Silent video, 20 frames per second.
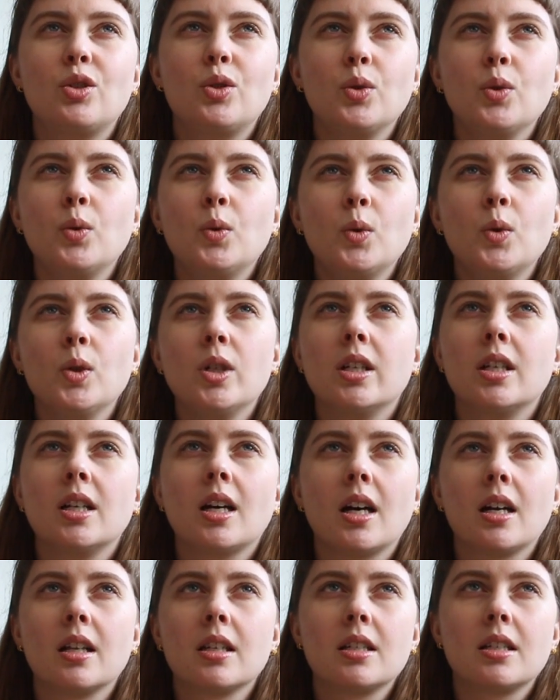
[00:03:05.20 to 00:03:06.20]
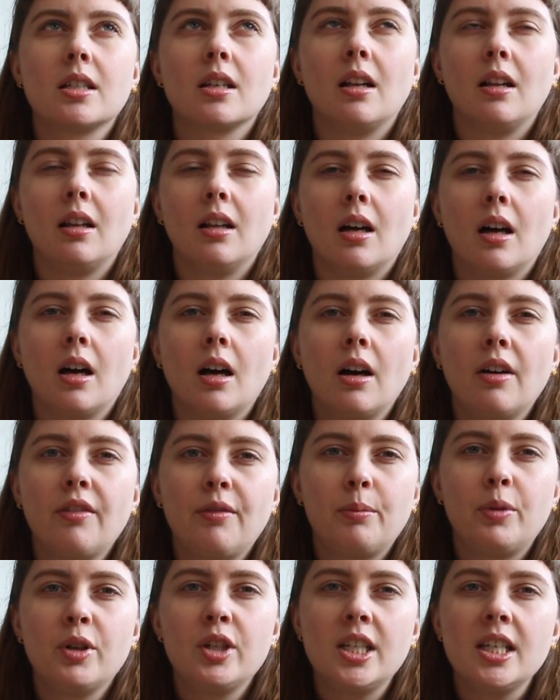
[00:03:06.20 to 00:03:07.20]
do not
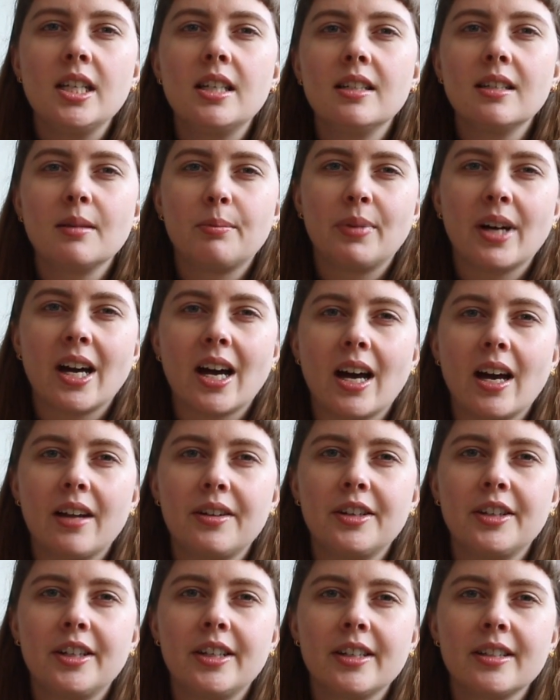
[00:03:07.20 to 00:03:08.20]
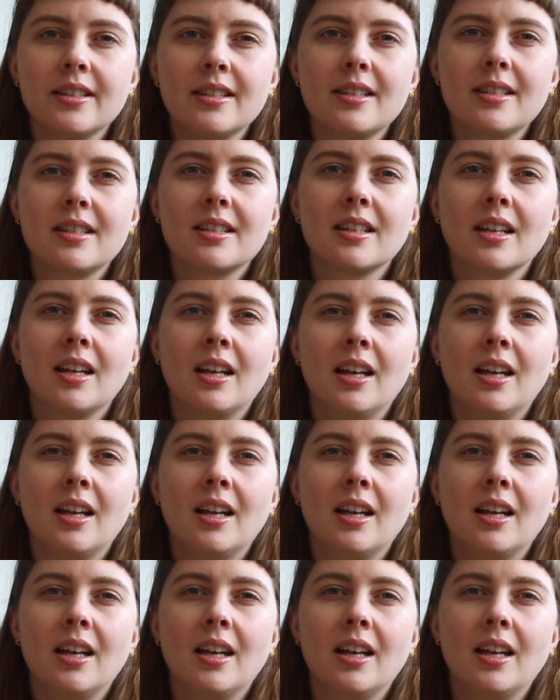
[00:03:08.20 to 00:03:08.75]
love petiteknit patterns.